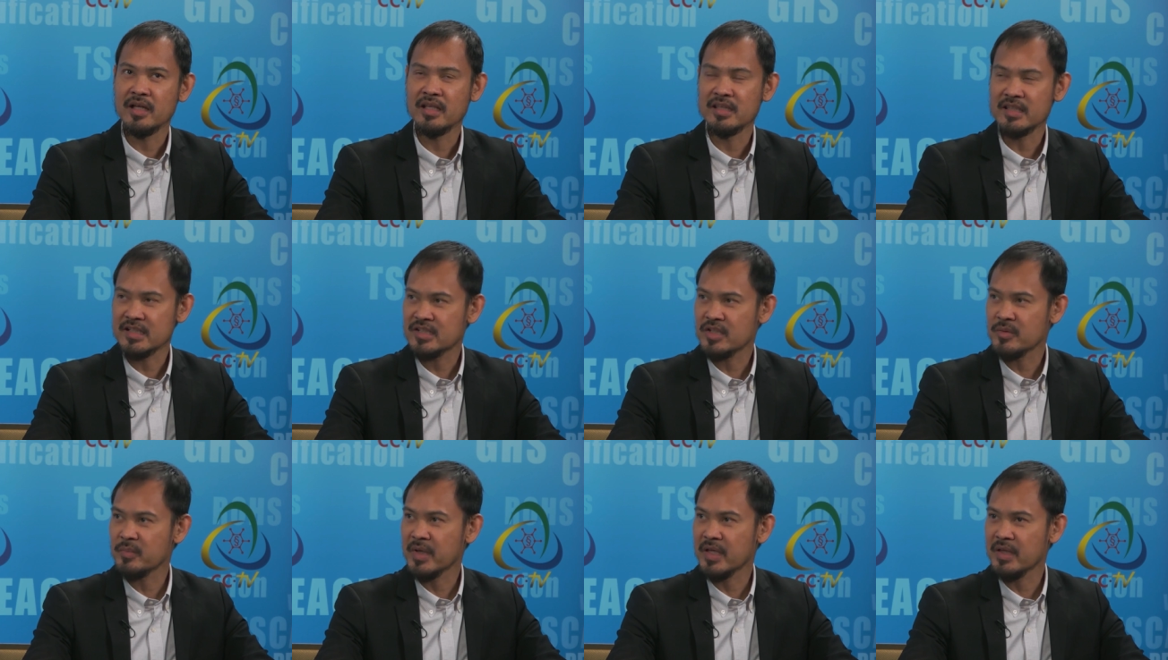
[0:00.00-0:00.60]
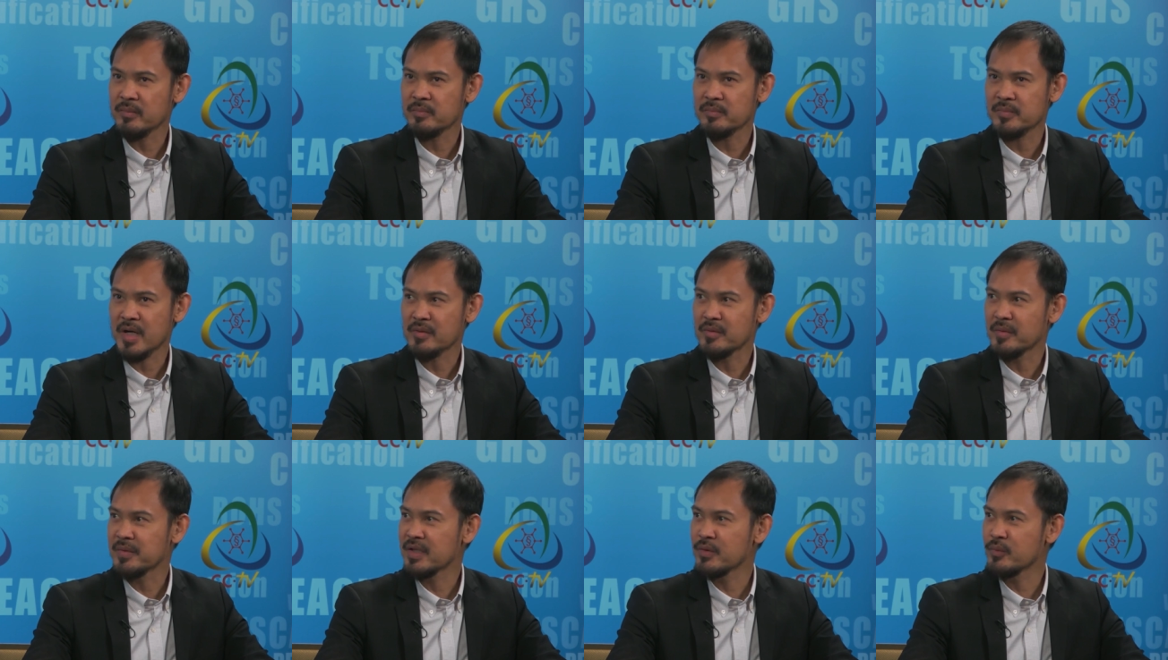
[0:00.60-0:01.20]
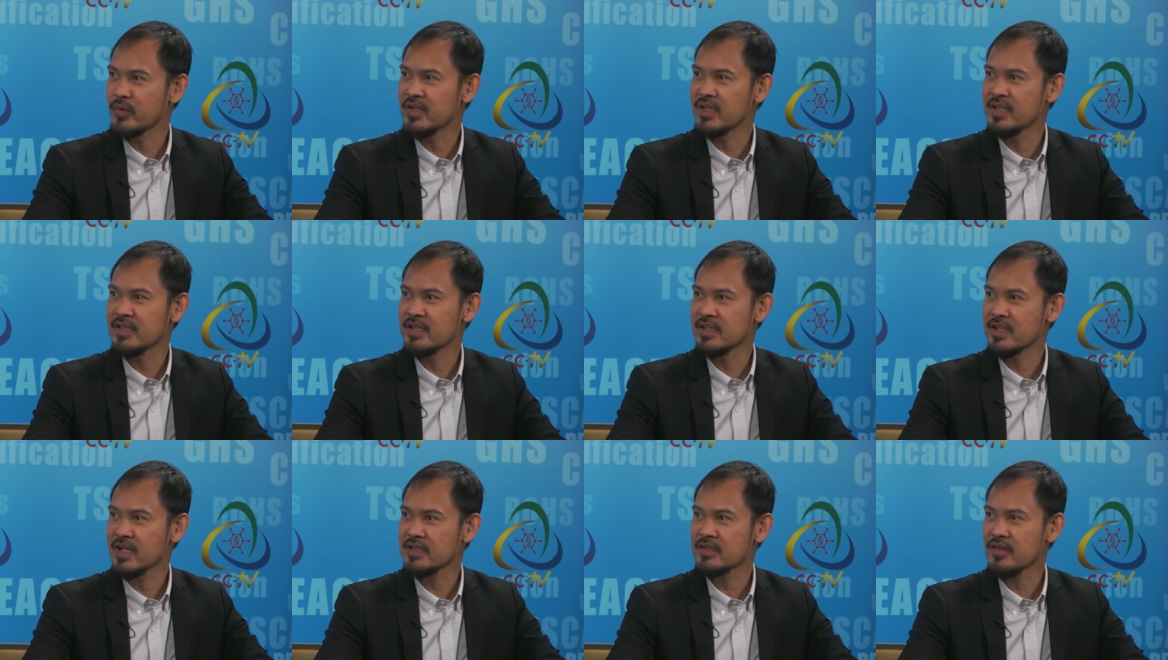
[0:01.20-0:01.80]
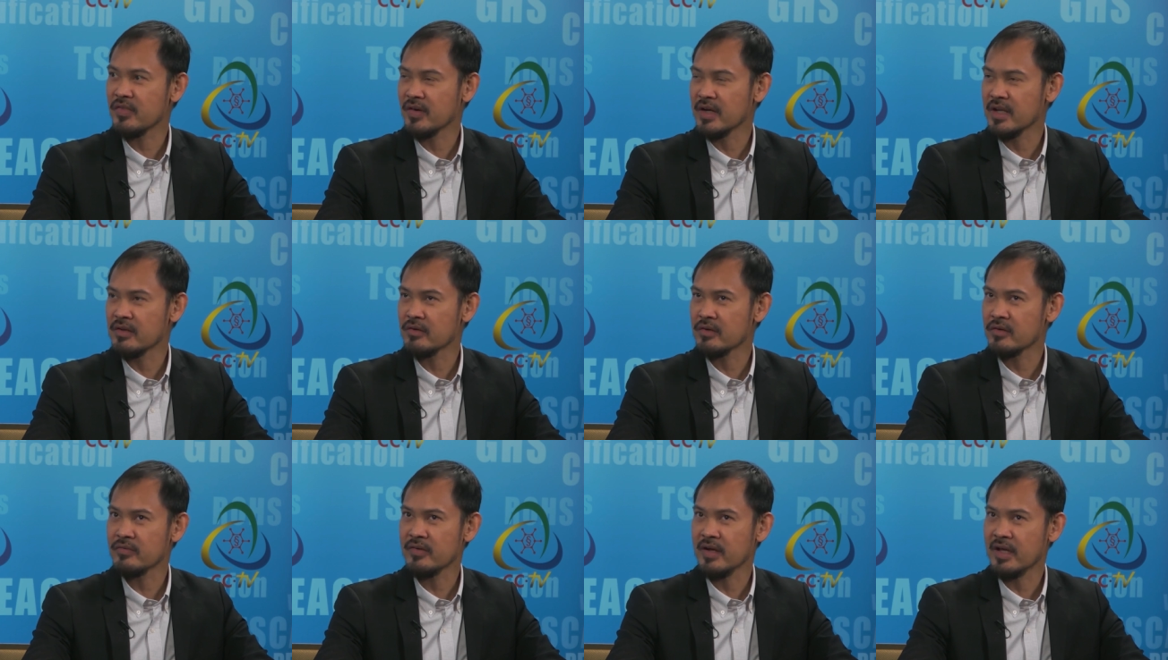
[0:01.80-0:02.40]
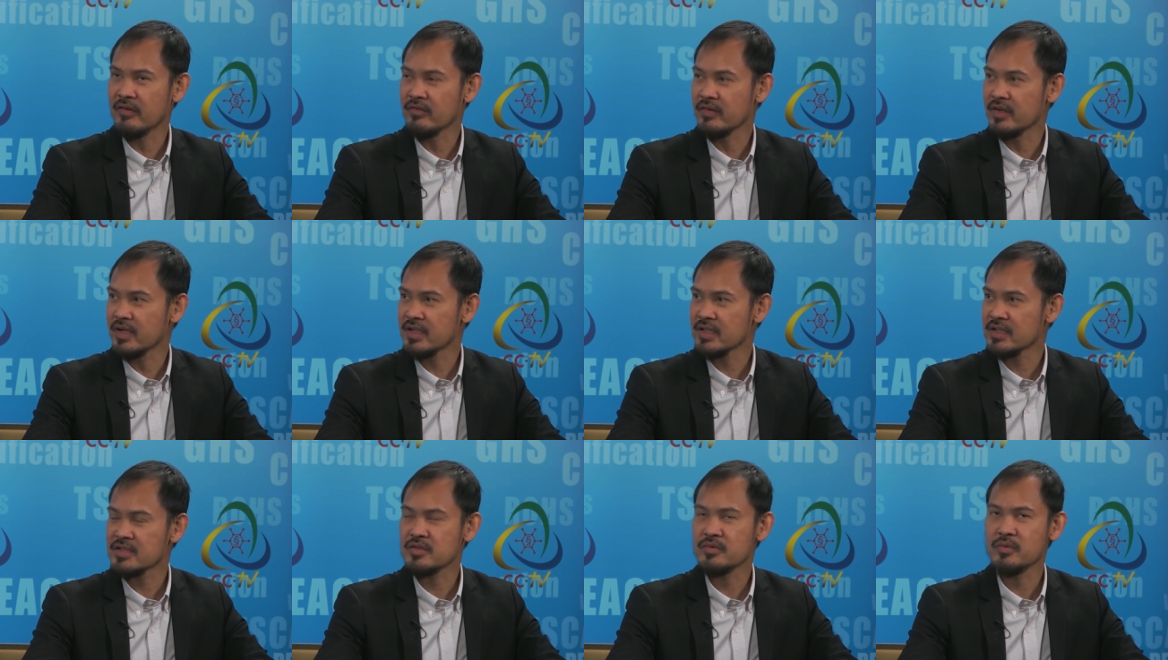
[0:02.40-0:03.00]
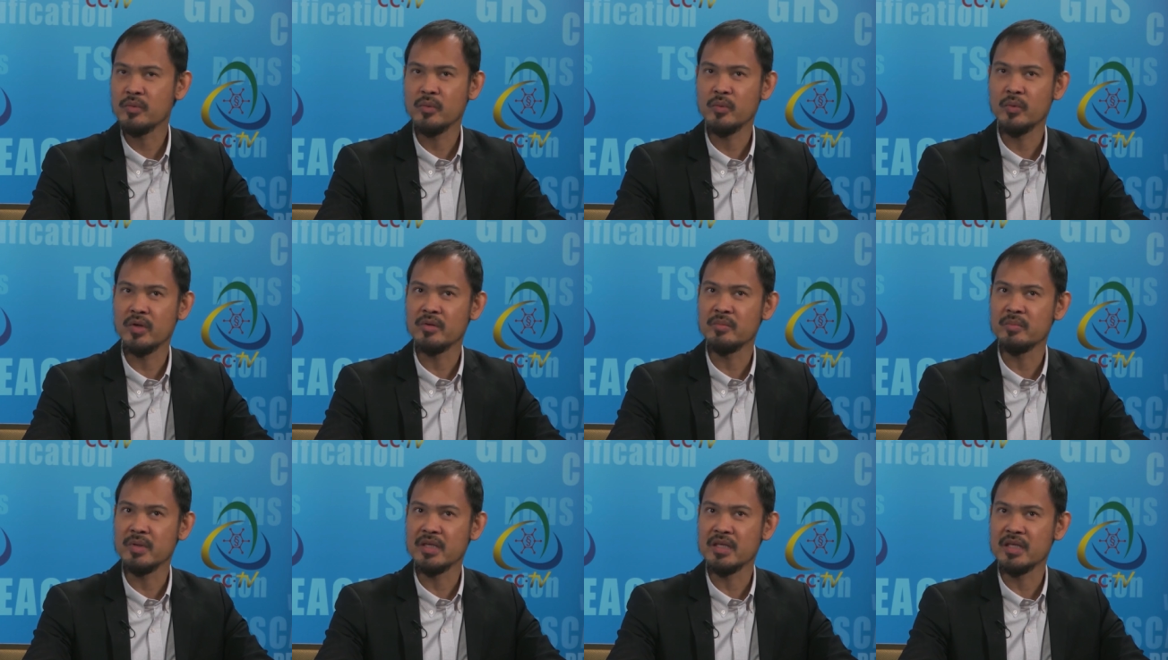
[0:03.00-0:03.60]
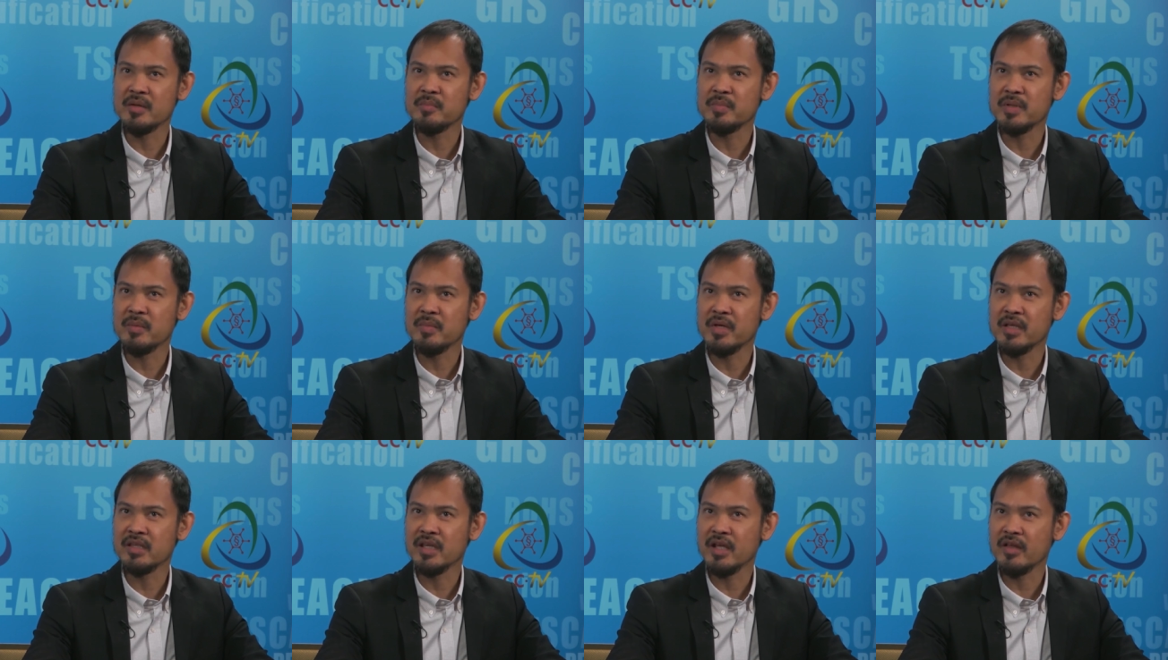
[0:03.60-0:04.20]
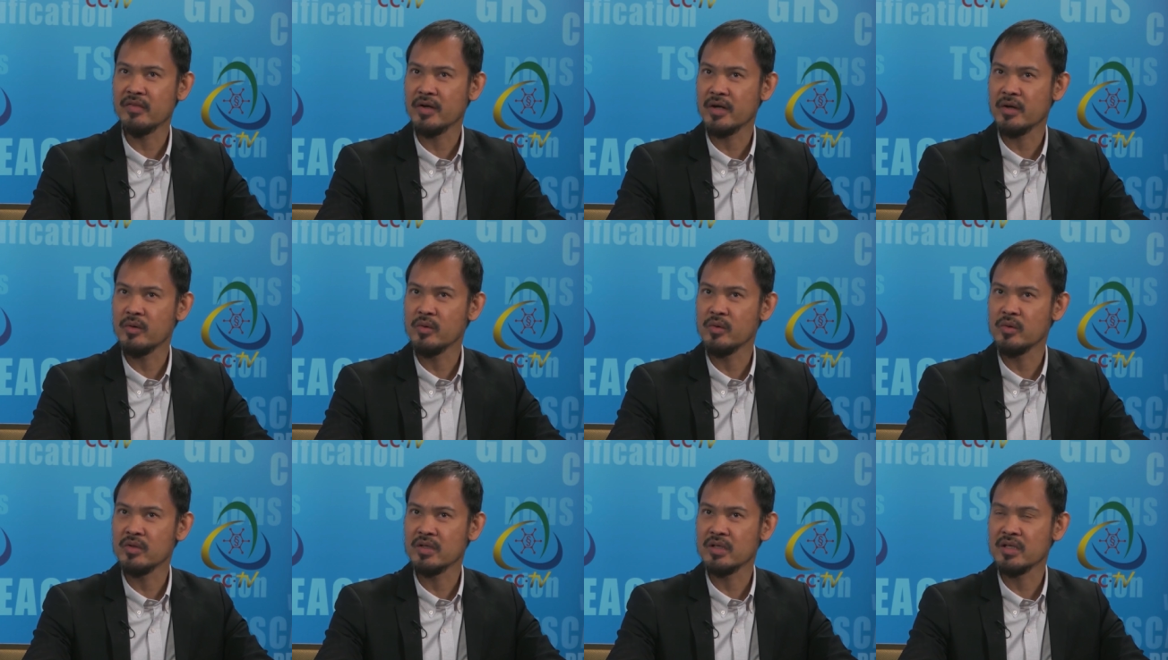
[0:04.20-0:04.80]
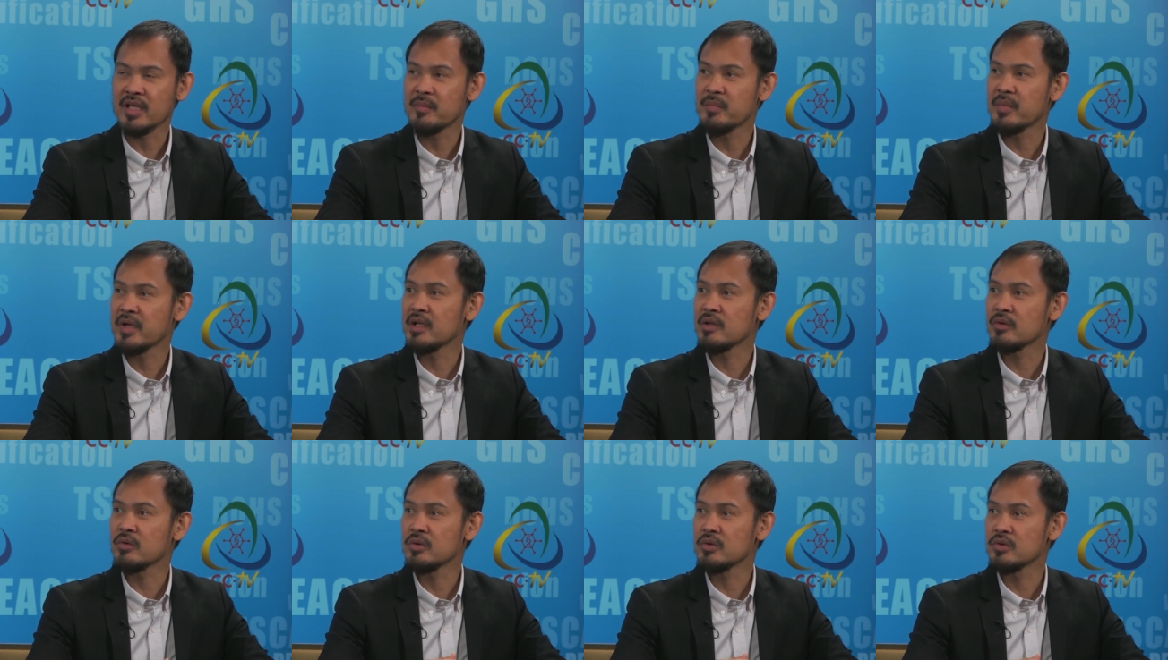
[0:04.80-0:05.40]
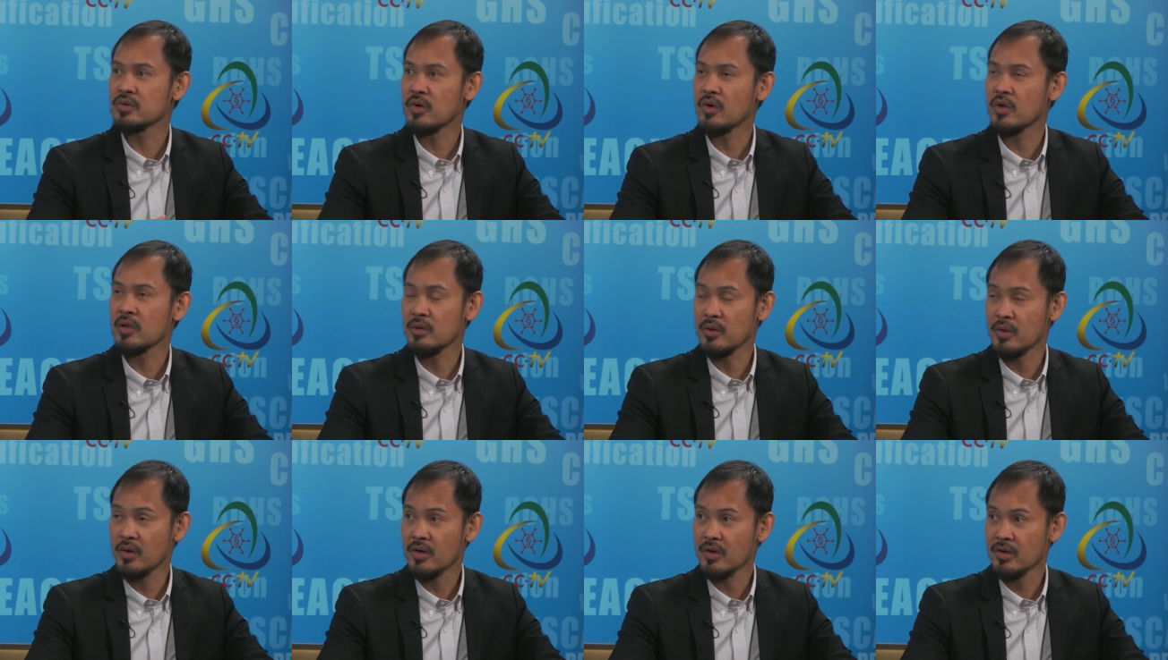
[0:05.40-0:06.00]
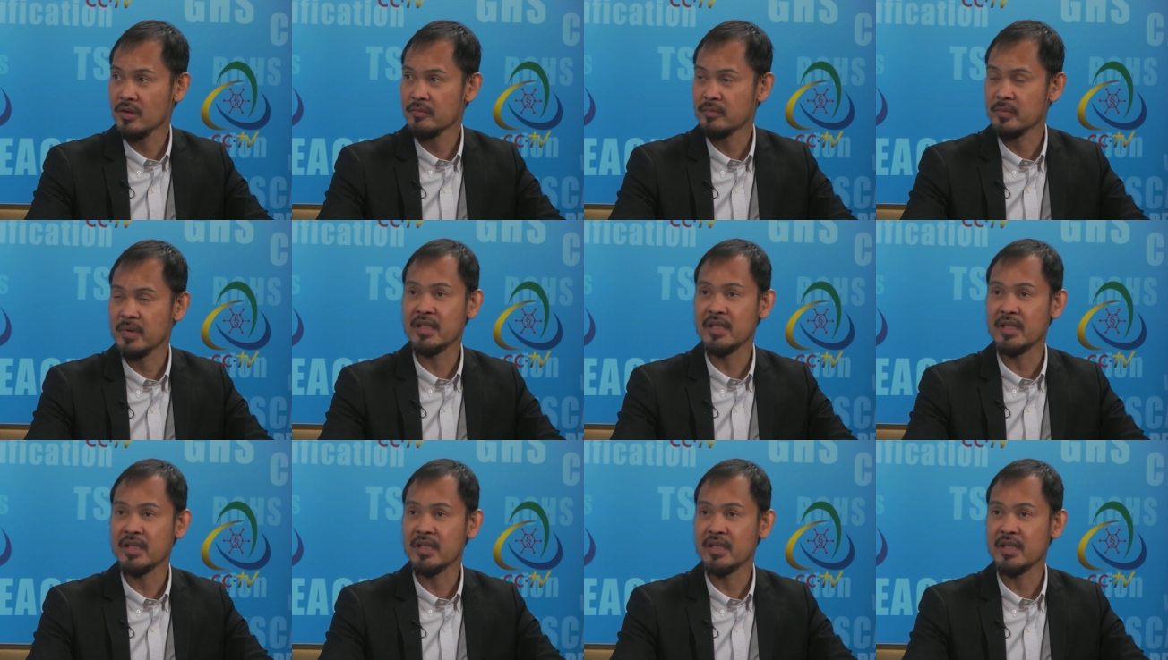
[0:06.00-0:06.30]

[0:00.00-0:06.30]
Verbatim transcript: anticipate probably within the next three or five years would be implementing their own chemical control law,